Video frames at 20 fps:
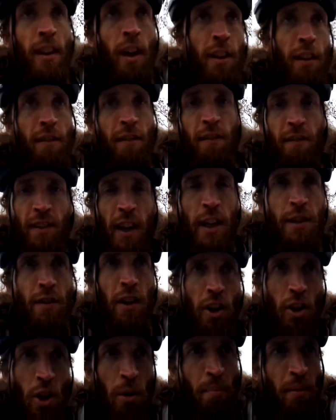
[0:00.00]
uh, thanks for
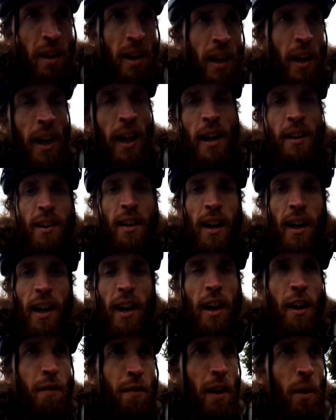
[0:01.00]
your company and
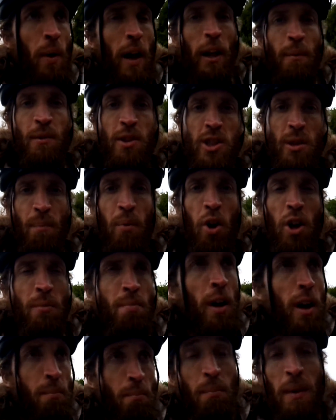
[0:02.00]
uh, feel welcome to support
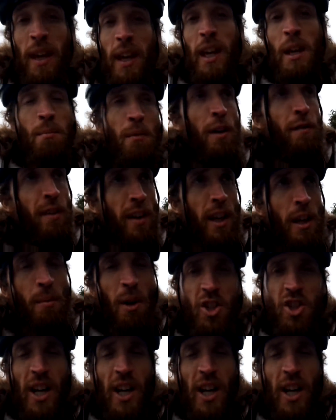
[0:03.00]
my, me, my video, my